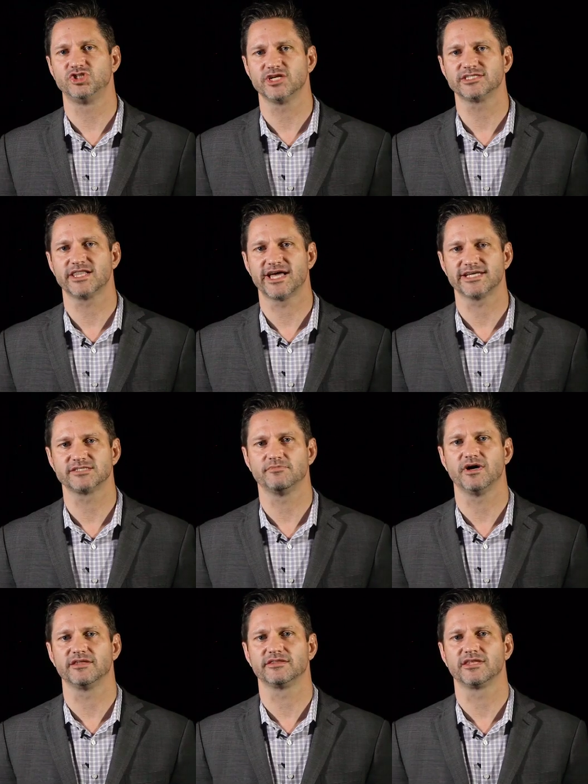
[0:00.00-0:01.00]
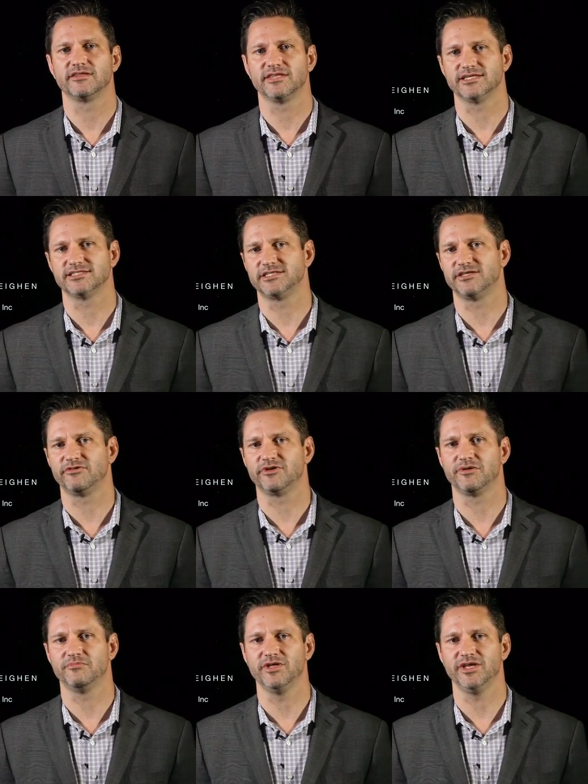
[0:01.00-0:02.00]
Just last month, that
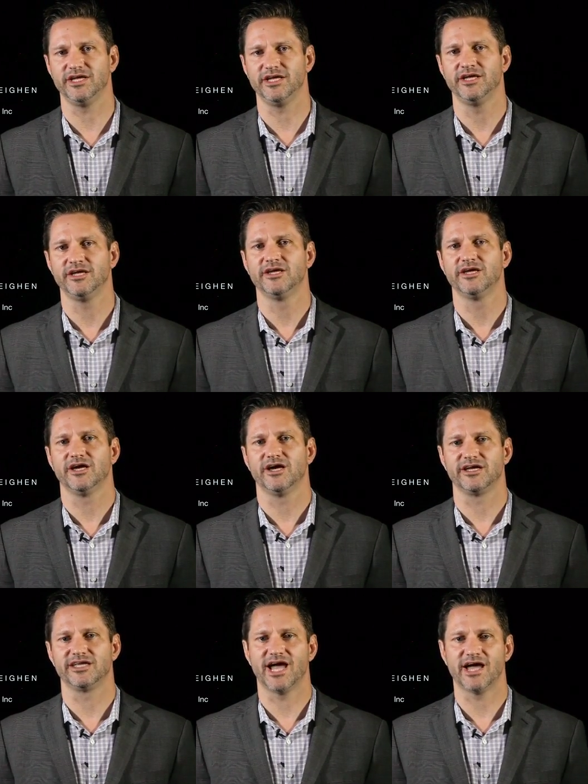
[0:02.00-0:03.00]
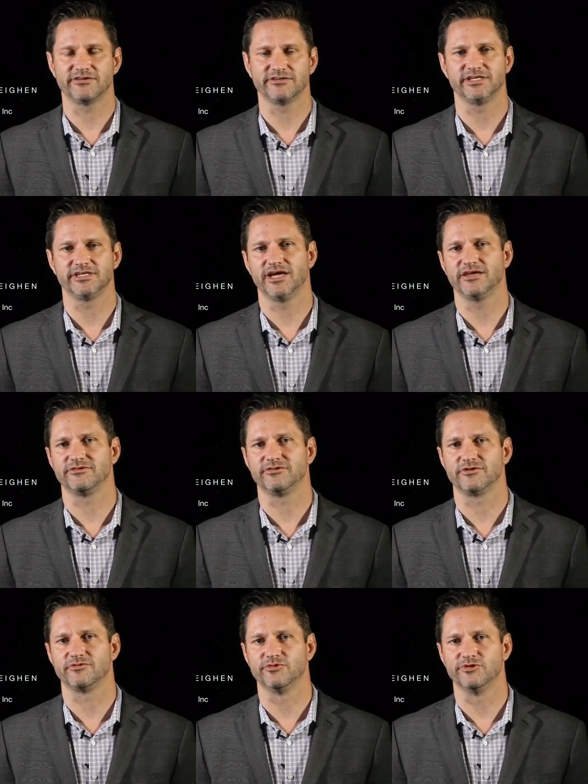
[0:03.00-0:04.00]
steering committee uh, gathered together
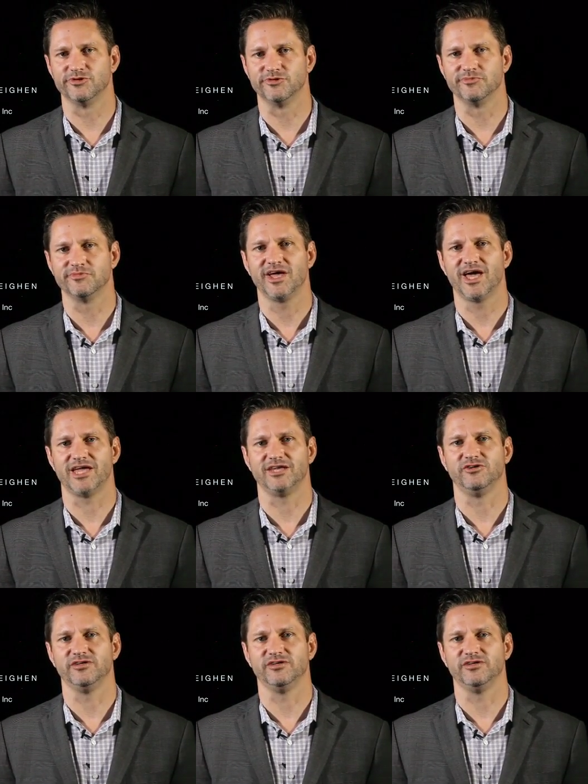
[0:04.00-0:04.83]
in a room and